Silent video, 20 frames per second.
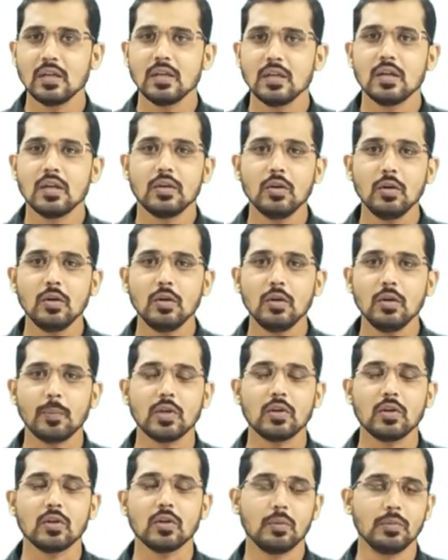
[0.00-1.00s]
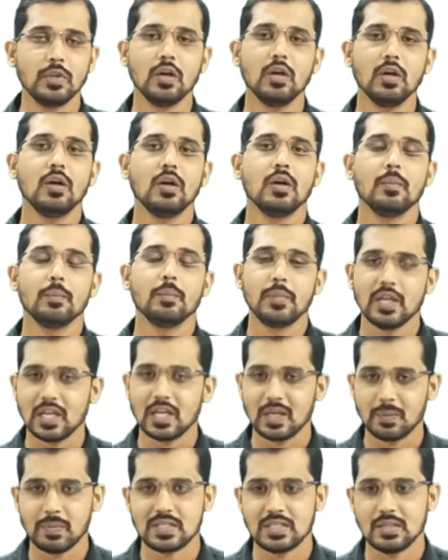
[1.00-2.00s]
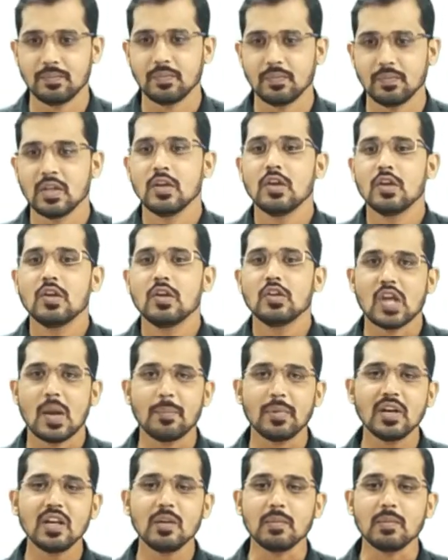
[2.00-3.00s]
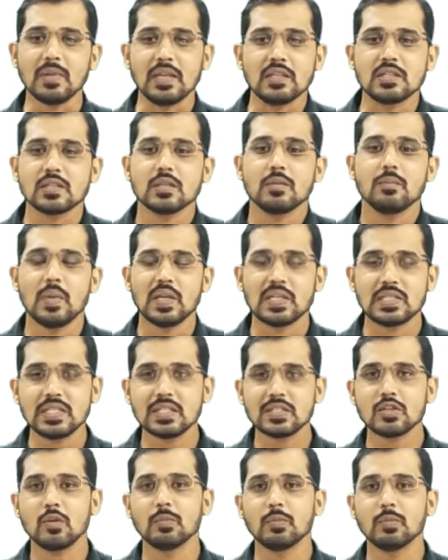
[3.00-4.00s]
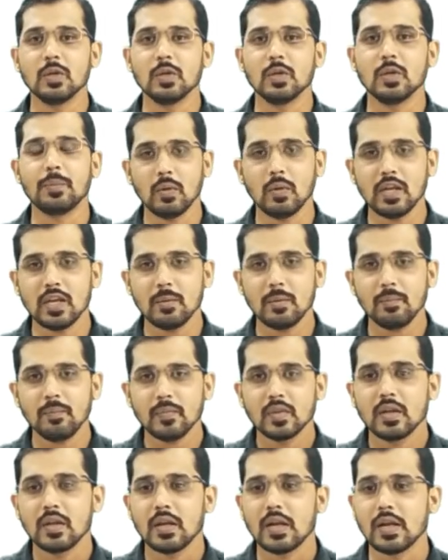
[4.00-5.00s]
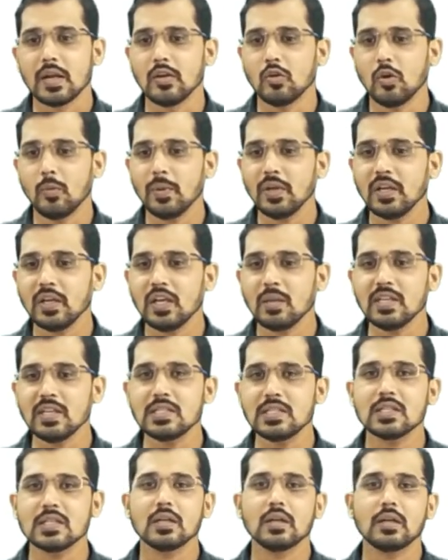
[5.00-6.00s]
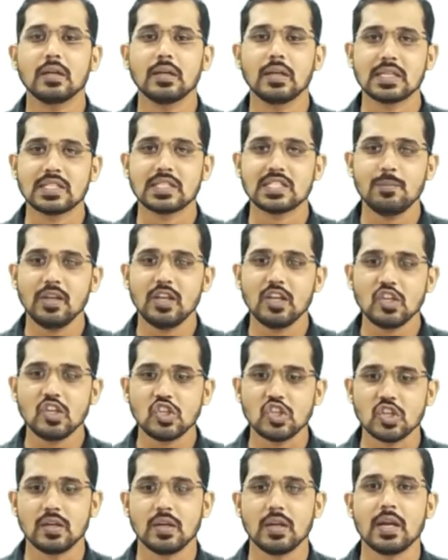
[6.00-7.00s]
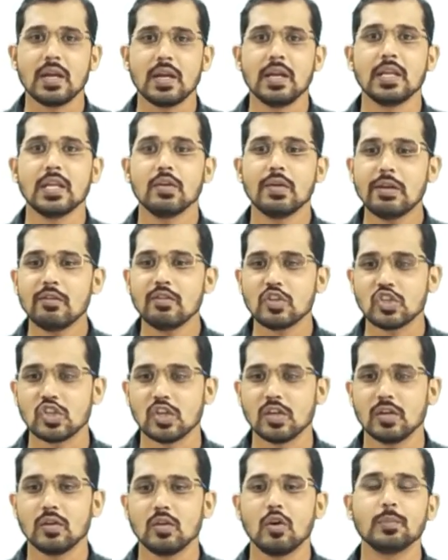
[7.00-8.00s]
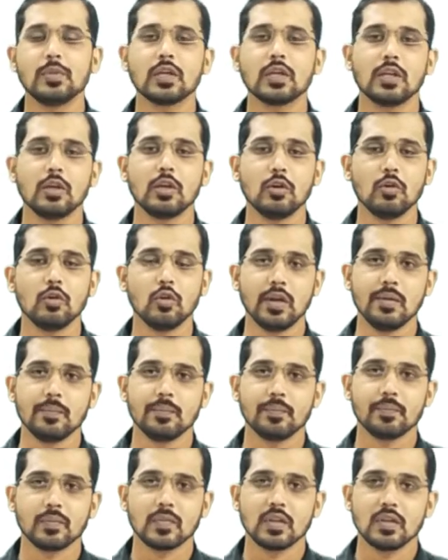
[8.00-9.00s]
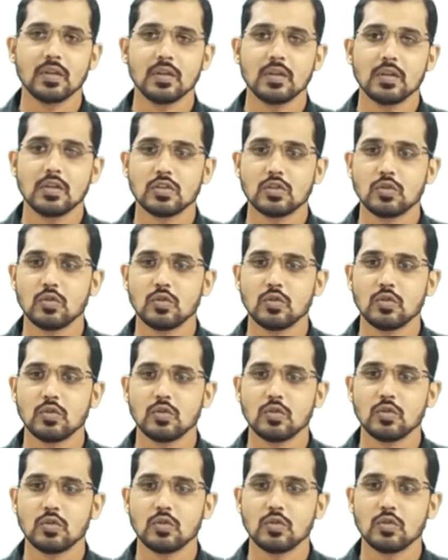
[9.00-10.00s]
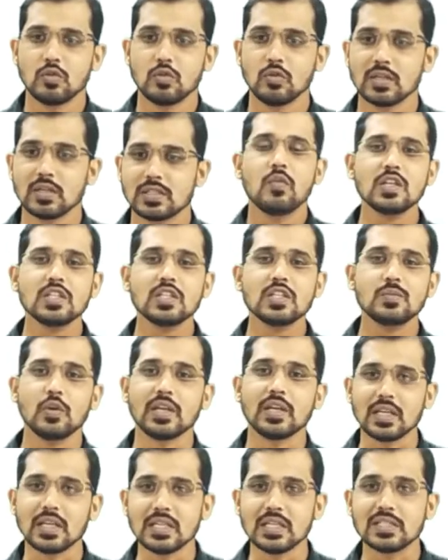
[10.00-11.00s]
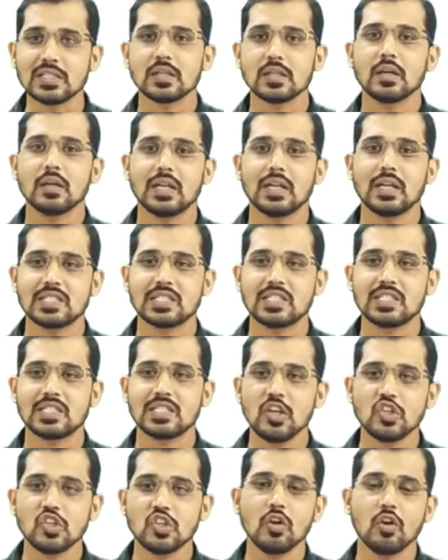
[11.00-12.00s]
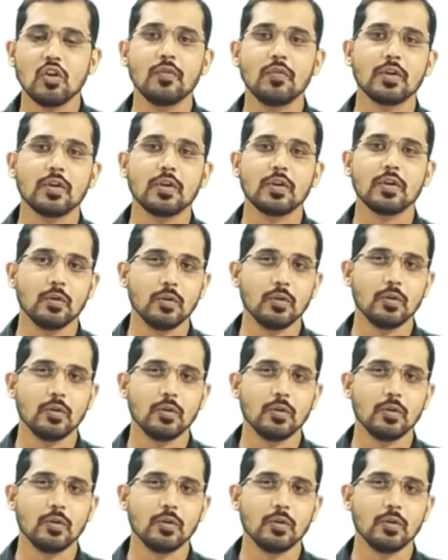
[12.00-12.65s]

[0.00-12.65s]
new topic of the PRPC. Chapter name is Basics of the Petroleum and topic name is Classification and Evaluation of the Crude Oil. So you can see first point is classification of crude oil.